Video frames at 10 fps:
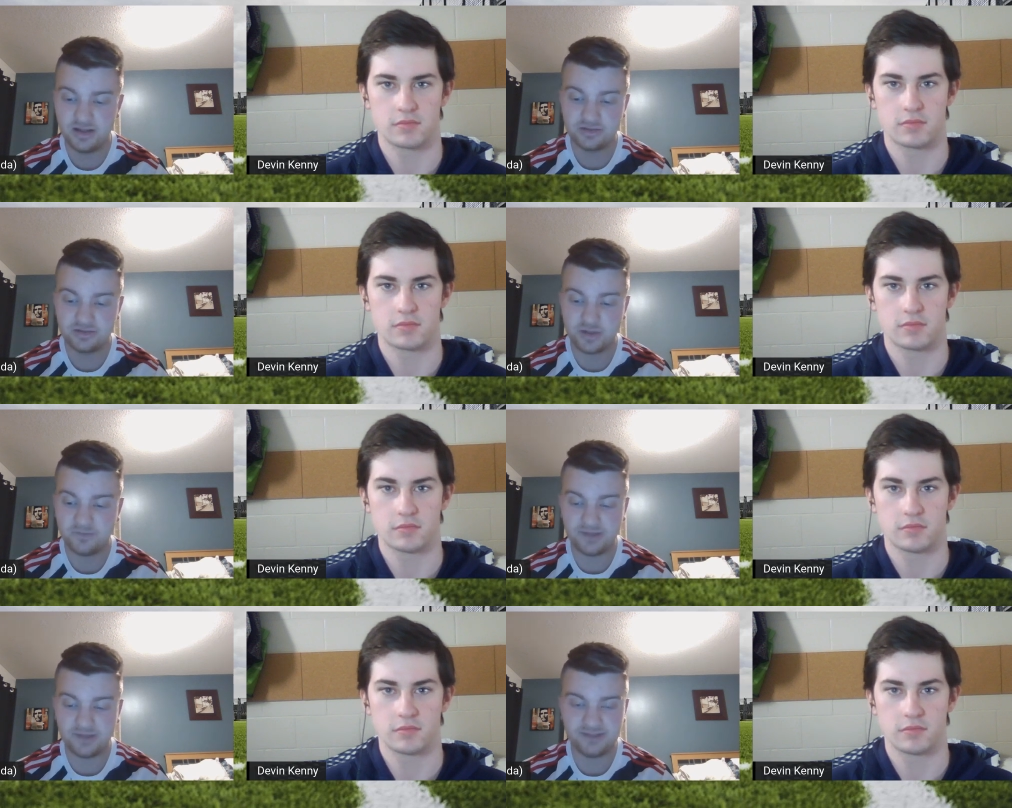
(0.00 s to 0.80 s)

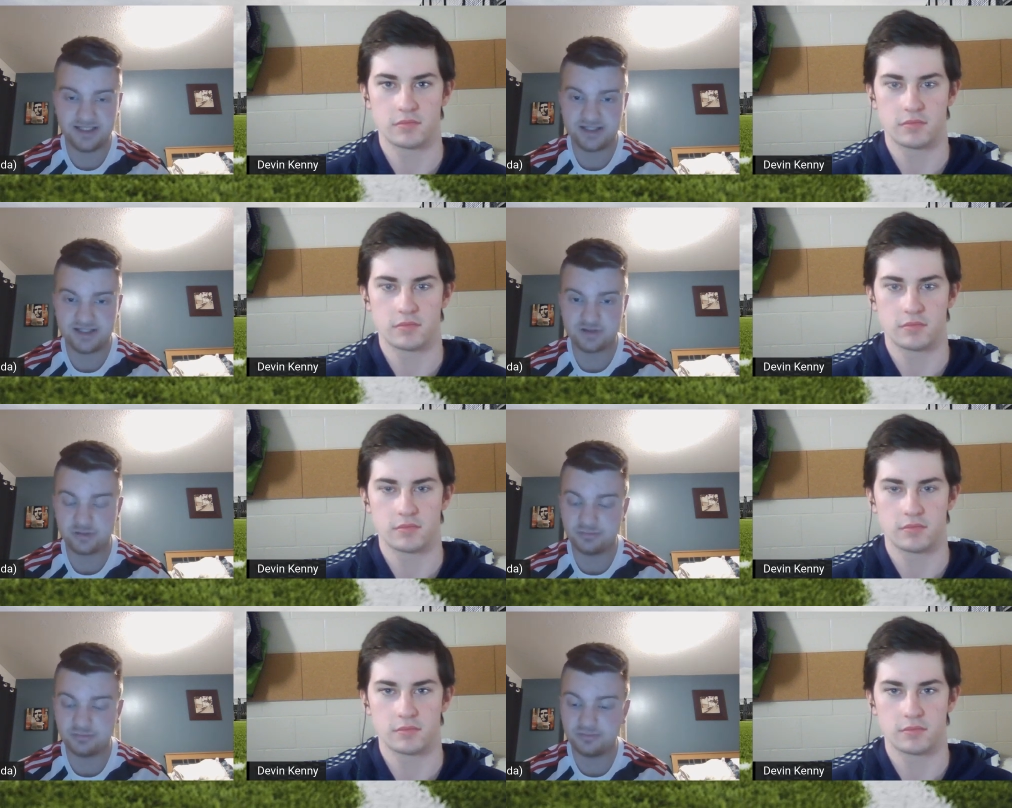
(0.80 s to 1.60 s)
Speaker 1: top five leagues,
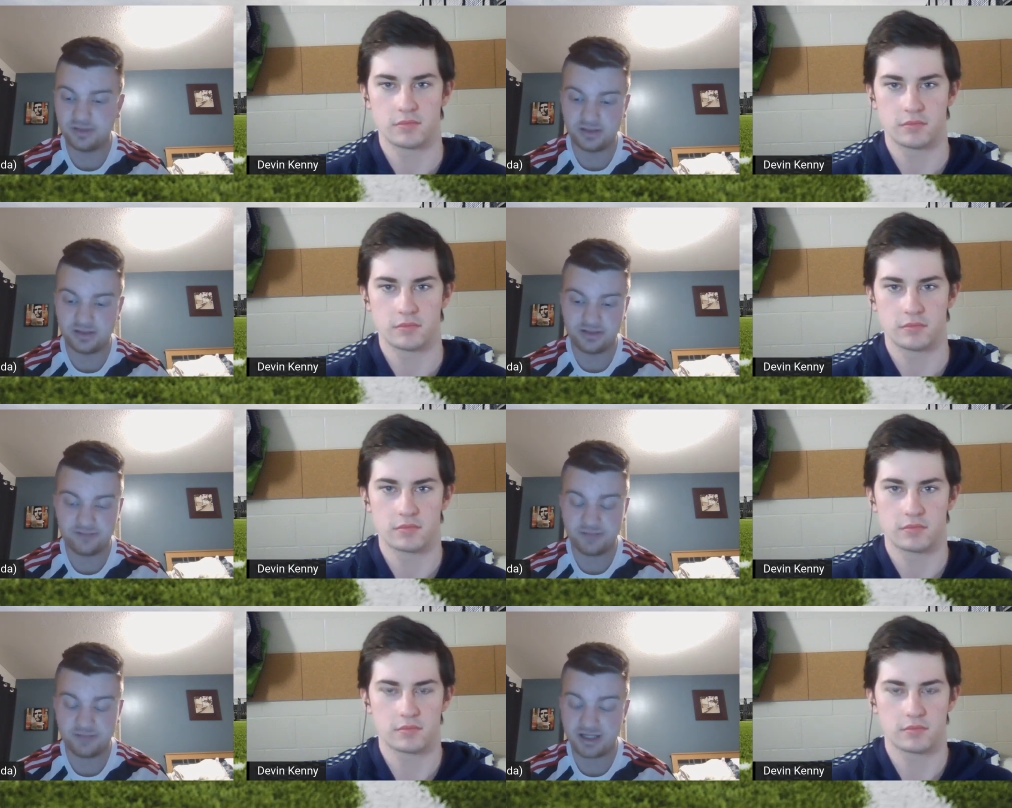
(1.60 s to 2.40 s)
top uh,
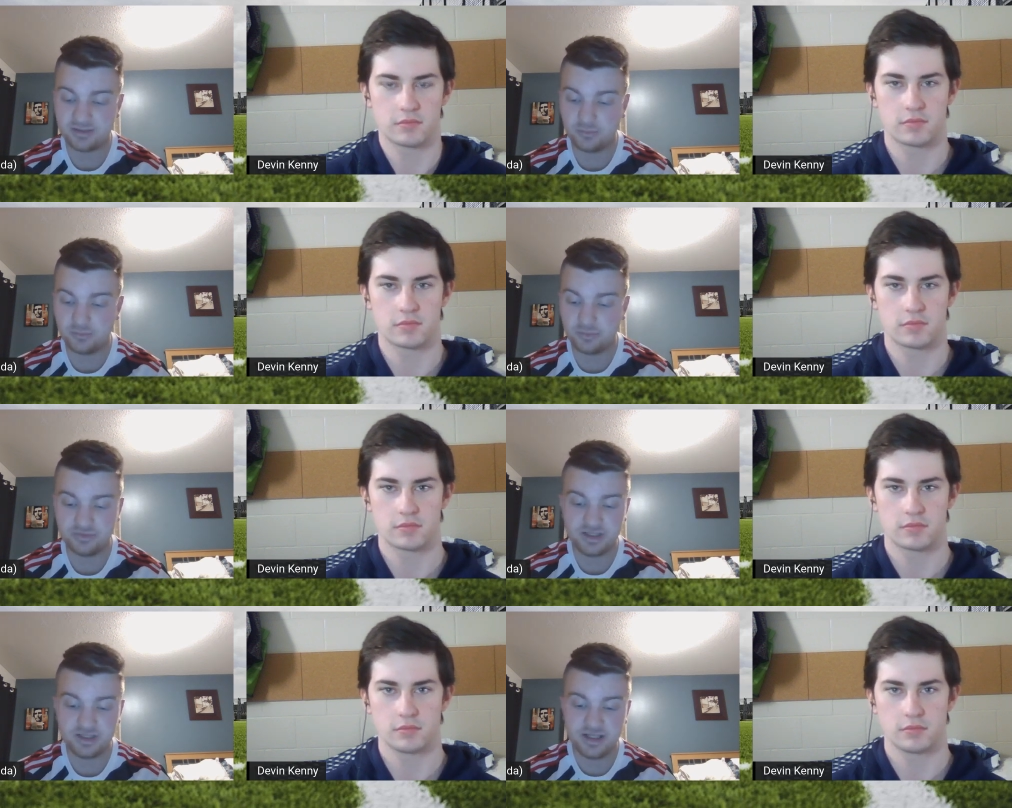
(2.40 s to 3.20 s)
left back in the
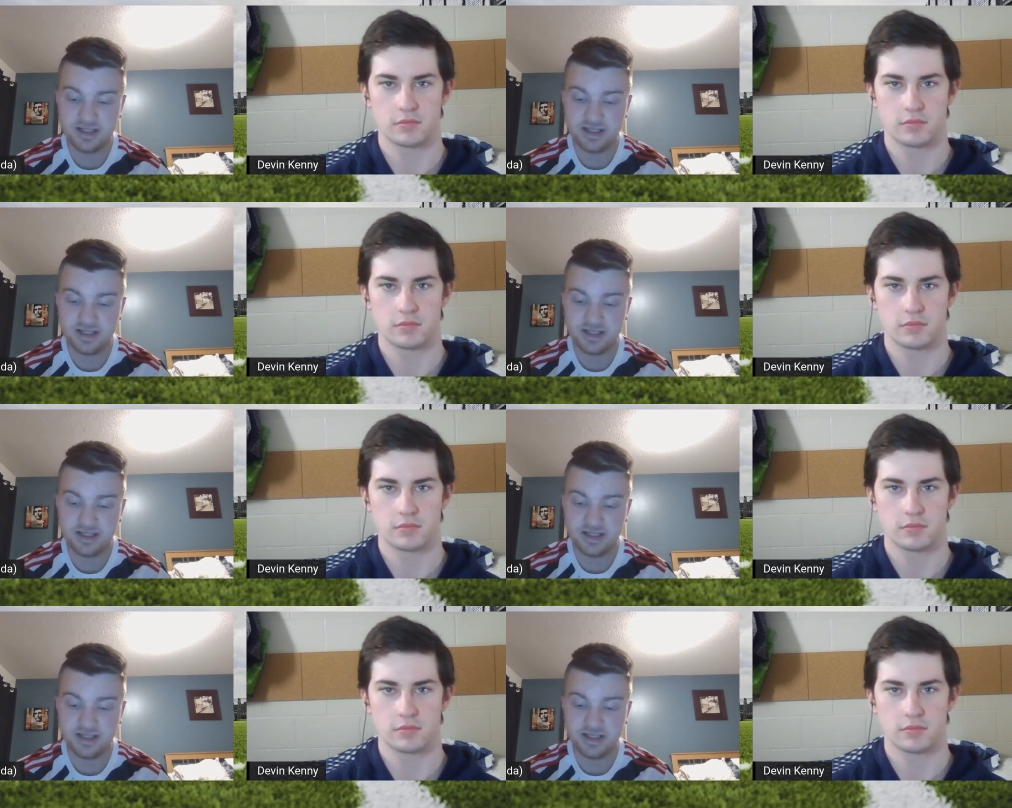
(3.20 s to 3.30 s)
world.